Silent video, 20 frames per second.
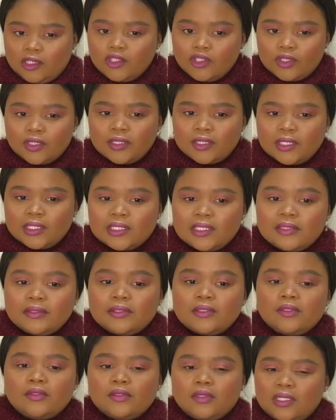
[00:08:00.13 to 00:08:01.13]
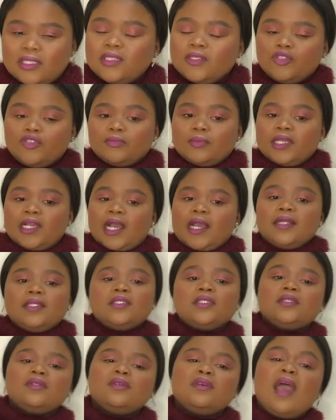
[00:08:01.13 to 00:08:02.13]
Just listen to you guys.
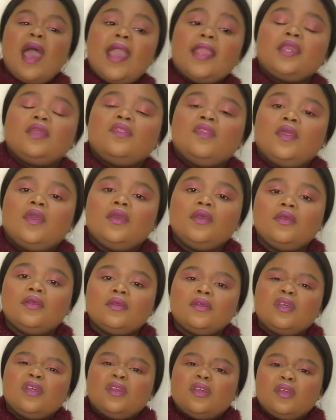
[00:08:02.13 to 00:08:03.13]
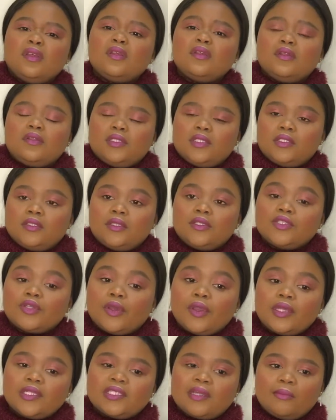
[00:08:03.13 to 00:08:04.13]
Hang in there. It's
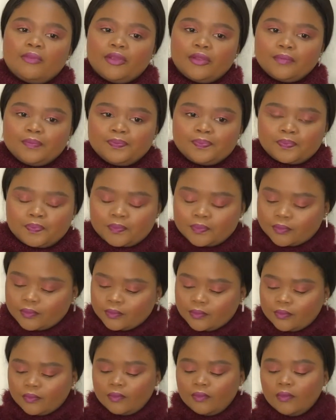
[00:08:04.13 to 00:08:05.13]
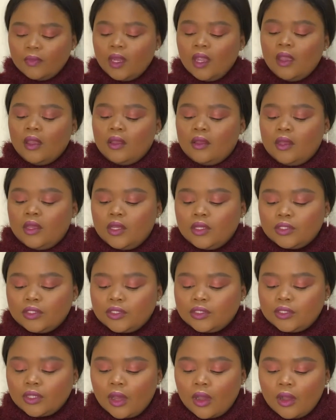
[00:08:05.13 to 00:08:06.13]
going somewhere.
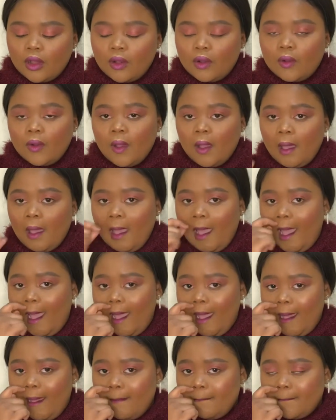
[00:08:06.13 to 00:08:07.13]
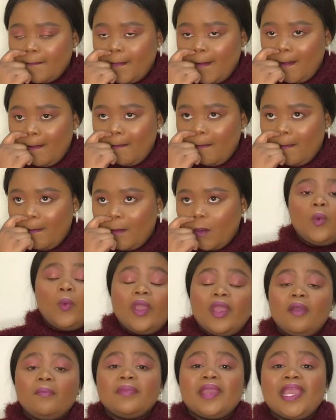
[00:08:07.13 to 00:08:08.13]
So
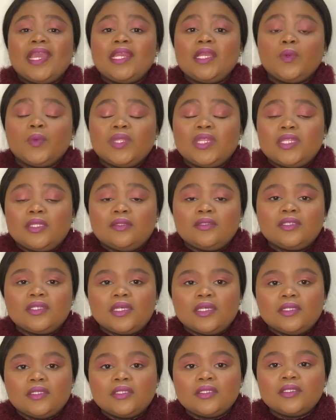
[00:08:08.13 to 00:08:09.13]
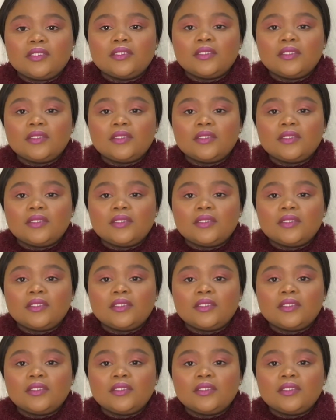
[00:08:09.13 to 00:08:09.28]
where I'm heading with this is,